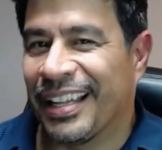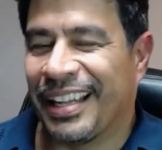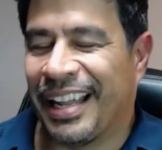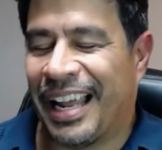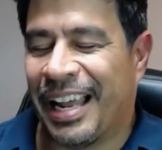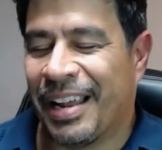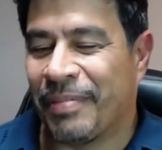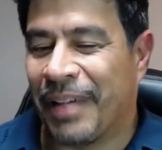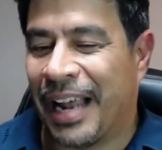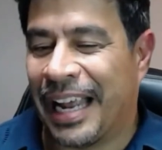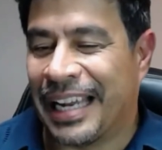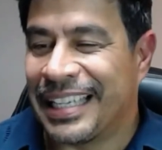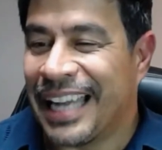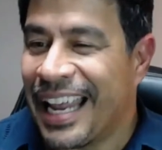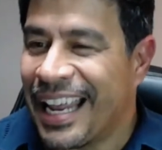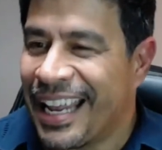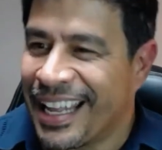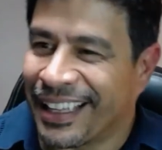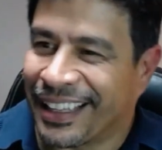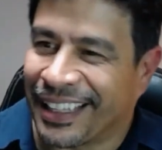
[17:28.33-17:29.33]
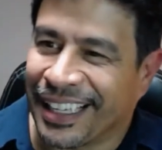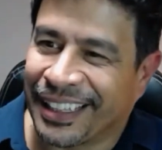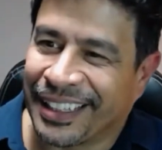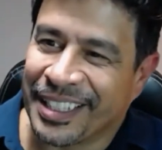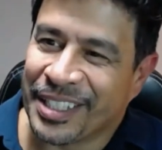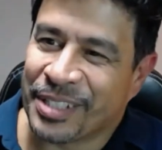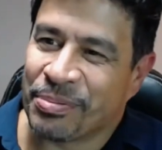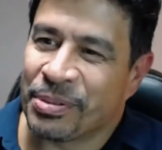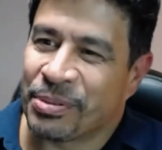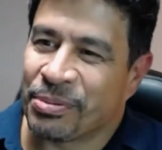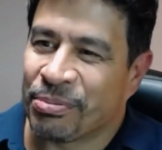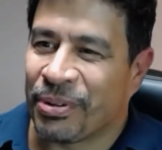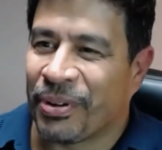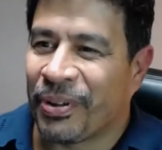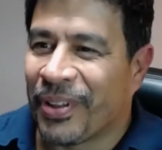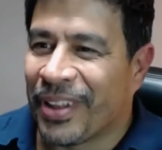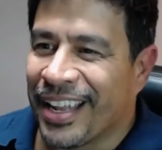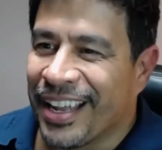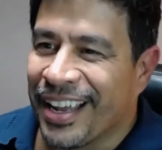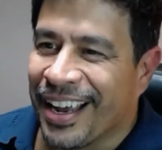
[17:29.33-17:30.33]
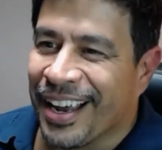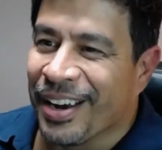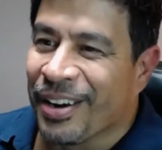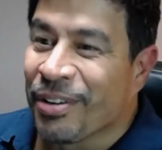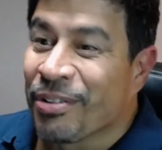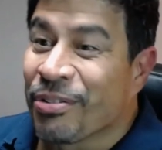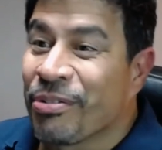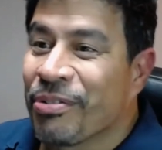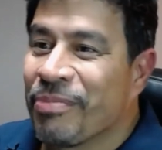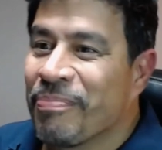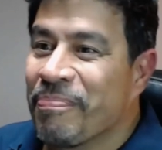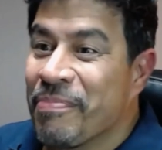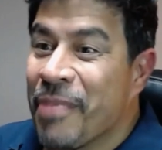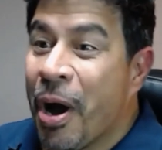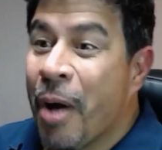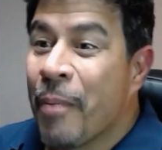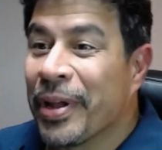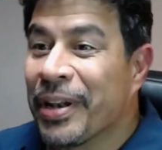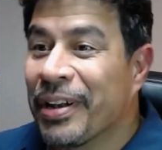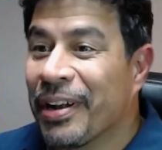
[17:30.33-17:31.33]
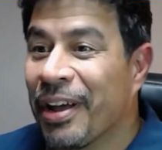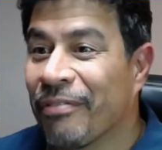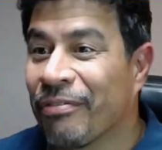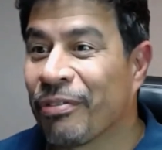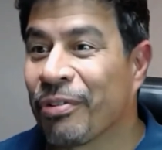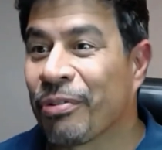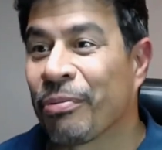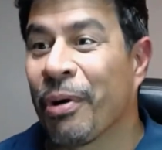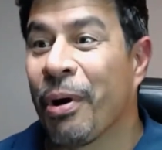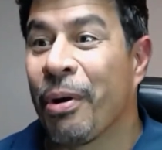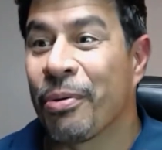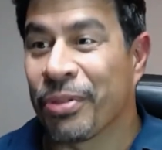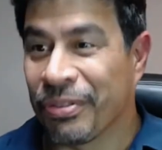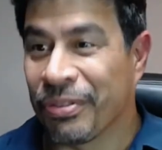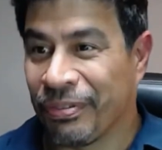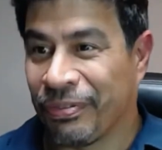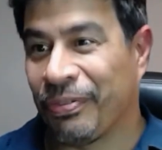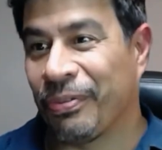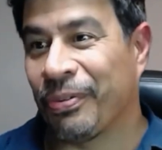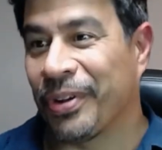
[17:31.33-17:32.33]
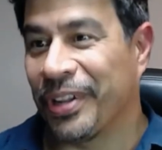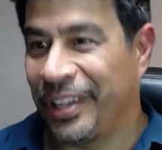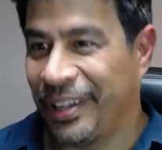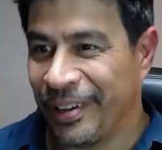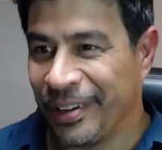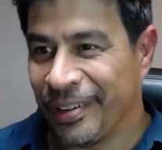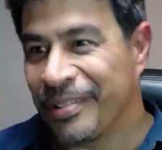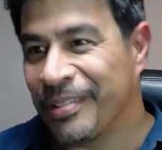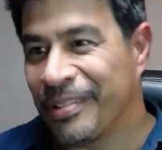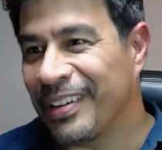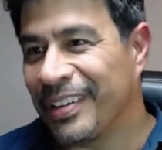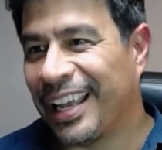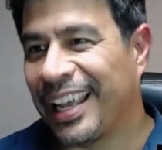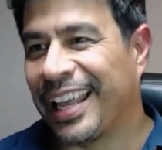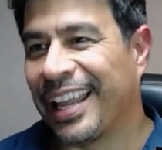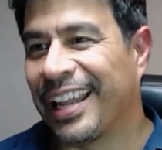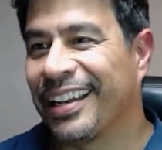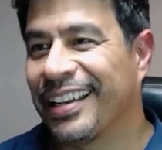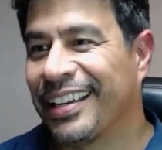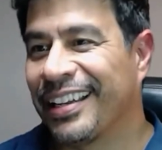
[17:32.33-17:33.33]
I take it that this was really a moment of growth for you. And,